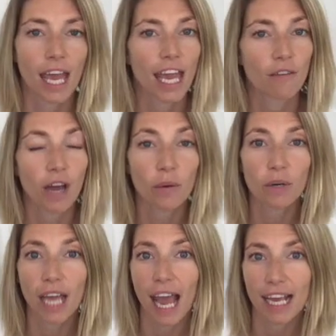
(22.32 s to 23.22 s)
If I were
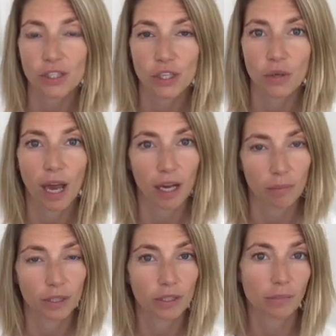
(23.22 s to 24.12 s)
to ask you how to
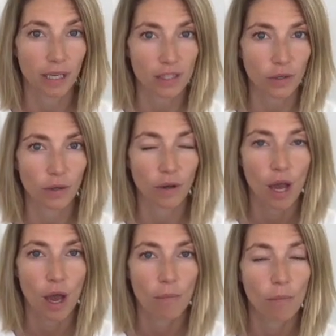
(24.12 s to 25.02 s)
build a muscle,
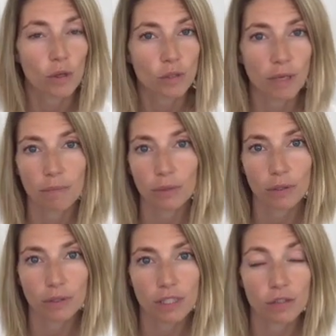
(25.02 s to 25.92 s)
most
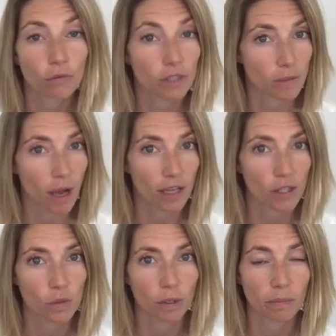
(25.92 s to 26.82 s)
people's
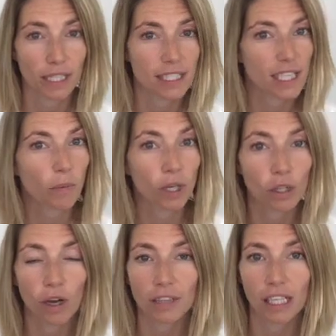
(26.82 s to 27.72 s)
response would be somewhere
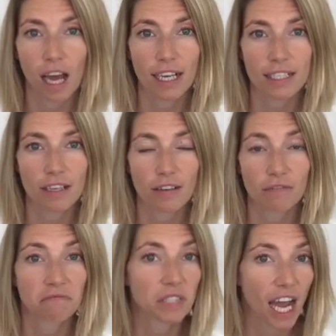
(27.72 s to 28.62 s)
along the lines of
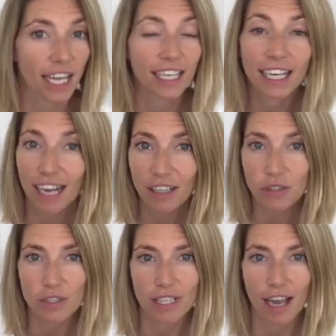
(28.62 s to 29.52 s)
diet and
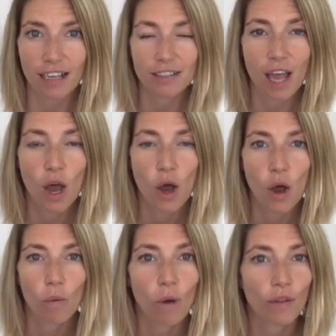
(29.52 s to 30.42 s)
exercise.
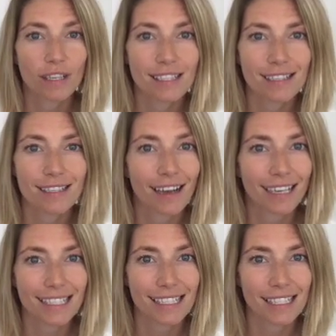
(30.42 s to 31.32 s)
While this is not
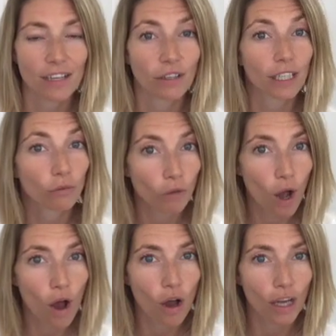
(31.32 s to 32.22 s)
necessarily
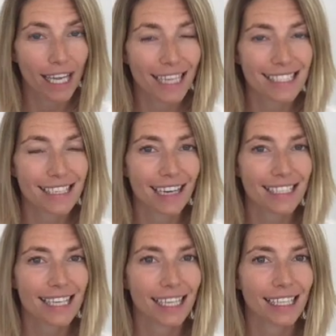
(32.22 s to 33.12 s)
wrong, it's not
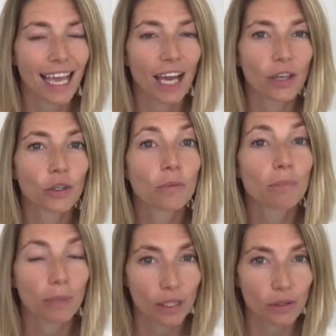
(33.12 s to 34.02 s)
exactly how you
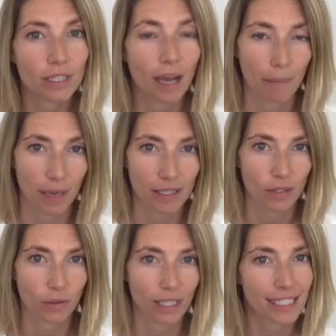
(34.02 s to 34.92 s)
build a
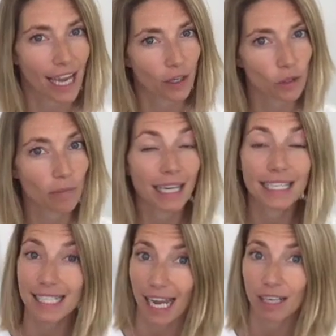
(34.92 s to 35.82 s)
muscle, it's how you
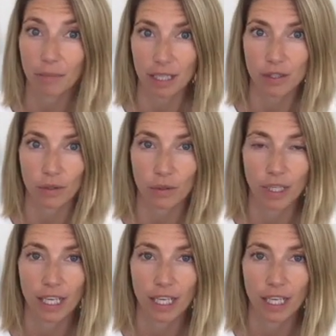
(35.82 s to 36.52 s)
maintain a muscle.